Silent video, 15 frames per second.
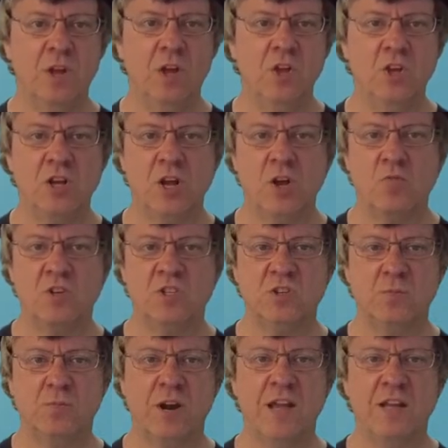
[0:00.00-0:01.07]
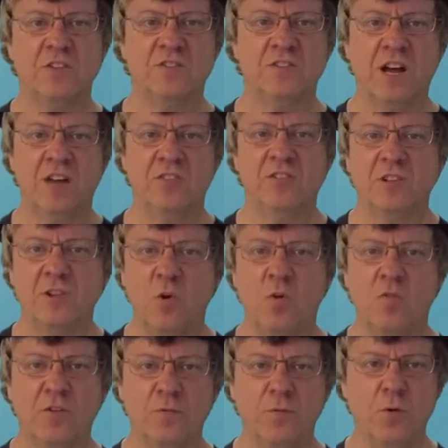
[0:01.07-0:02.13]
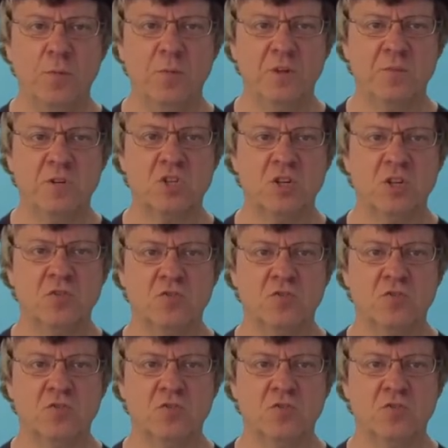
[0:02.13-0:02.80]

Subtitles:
You know, Richard Brandis asked the Law Reform Commission